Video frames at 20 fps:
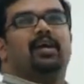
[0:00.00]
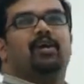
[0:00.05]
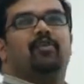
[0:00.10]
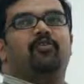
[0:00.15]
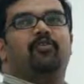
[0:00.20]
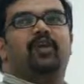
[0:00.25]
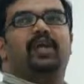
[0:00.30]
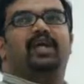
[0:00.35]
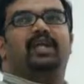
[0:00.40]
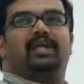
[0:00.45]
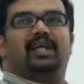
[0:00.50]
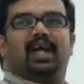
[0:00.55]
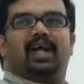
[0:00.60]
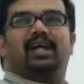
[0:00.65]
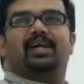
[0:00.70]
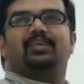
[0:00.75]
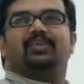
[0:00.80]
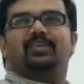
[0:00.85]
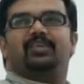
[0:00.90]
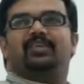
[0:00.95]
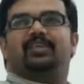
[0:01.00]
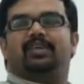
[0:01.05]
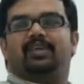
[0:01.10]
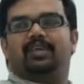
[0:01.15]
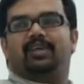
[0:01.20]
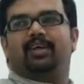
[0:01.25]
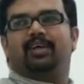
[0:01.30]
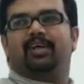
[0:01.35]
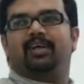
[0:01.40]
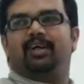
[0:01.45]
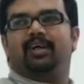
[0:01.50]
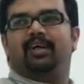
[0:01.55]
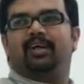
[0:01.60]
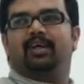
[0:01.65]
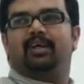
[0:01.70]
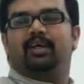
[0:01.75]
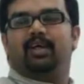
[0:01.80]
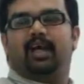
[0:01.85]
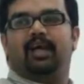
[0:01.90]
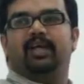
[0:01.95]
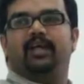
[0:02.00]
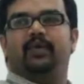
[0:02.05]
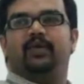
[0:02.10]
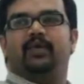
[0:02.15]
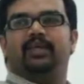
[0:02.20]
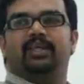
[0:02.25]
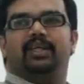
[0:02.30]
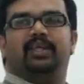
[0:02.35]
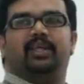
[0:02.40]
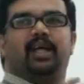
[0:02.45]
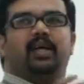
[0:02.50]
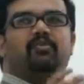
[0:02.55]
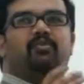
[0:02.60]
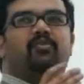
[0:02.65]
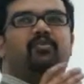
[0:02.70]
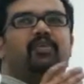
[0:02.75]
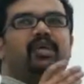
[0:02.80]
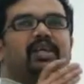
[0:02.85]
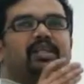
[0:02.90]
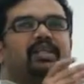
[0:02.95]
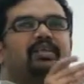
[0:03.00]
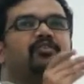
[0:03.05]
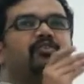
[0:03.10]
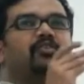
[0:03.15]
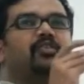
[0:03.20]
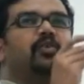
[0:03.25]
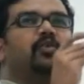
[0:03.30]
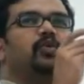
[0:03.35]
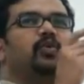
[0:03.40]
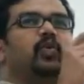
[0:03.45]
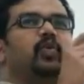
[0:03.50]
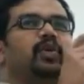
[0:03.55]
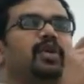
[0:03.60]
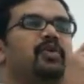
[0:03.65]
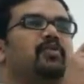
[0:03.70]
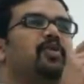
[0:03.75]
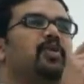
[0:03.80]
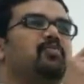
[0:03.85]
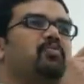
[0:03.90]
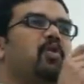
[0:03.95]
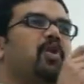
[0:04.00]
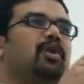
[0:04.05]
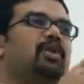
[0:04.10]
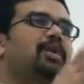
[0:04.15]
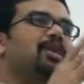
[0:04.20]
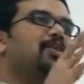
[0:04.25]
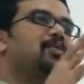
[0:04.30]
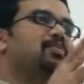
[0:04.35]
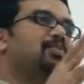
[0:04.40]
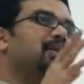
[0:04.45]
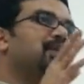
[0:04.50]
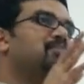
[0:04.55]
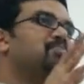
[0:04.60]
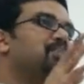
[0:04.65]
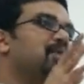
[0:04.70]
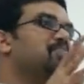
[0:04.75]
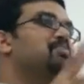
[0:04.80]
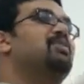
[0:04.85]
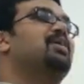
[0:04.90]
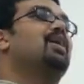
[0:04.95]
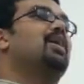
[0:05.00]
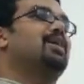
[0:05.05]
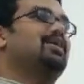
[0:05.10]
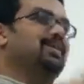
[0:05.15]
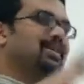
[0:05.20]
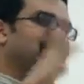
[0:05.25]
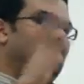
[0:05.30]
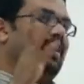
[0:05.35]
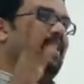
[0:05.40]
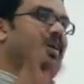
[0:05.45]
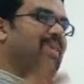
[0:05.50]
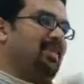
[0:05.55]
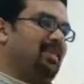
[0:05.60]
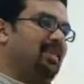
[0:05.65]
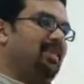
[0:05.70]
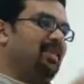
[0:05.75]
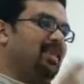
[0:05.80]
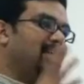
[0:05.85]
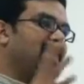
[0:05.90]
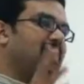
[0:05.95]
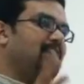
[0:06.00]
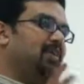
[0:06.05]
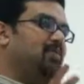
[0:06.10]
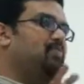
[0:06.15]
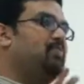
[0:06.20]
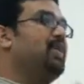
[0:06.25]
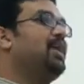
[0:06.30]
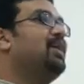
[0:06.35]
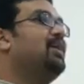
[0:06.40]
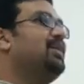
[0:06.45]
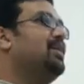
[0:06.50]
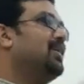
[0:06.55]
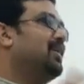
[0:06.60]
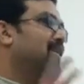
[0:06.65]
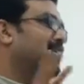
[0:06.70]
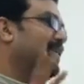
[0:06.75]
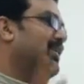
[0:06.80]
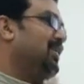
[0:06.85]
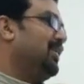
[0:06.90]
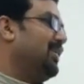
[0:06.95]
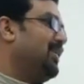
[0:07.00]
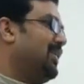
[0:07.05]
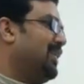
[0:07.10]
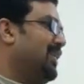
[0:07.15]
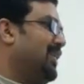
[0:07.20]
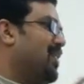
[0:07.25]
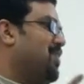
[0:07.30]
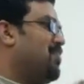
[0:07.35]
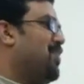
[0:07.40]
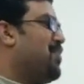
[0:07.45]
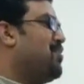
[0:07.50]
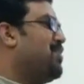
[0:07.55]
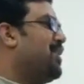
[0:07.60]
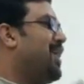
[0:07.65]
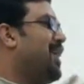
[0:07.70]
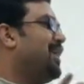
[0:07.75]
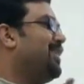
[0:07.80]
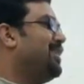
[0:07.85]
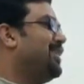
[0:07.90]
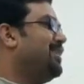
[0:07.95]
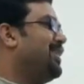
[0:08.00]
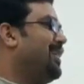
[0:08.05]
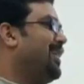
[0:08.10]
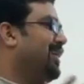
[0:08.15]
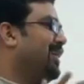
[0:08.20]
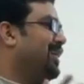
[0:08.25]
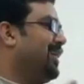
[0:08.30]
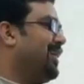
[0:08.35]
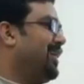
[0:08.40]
If he dies, and during the time of death, if you don't give him water, you become Brahma Rakshasa. Big Brahma Rakshasa.